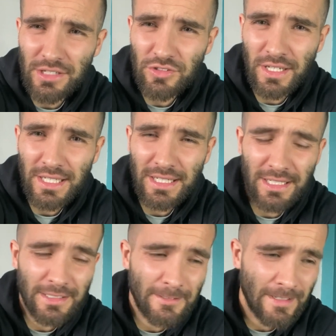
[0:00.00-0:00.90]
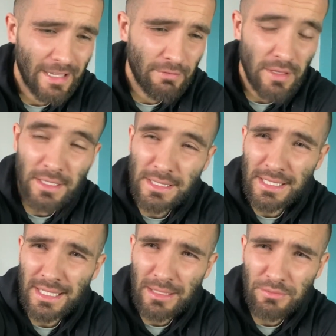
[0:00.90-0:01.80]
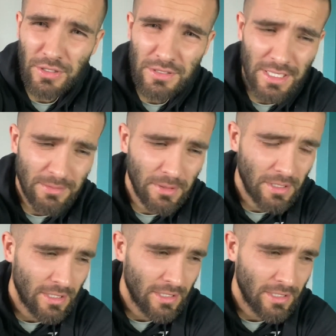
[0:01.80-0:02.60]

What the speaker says: straight. Everything is a sit down process. But